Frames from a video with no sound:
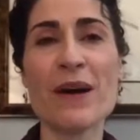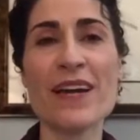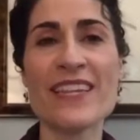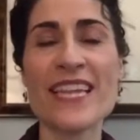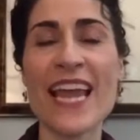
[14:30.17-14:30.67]

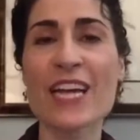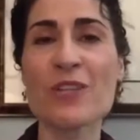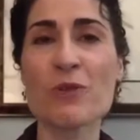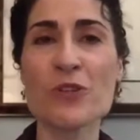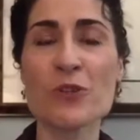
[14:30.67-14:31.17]
but the
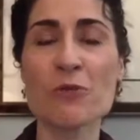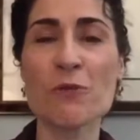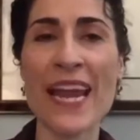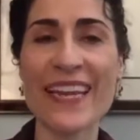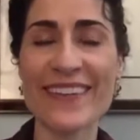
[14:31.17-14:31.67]
actual
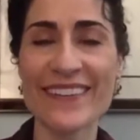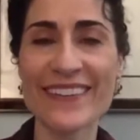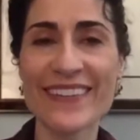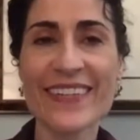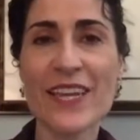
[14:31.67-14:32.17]
terrain
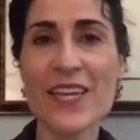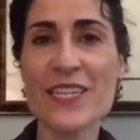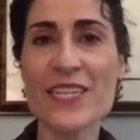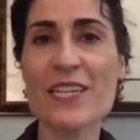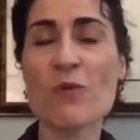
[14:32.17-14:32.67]

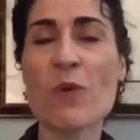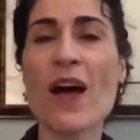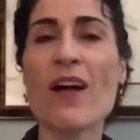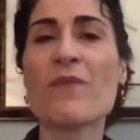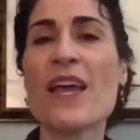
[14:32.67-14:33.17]
is as well.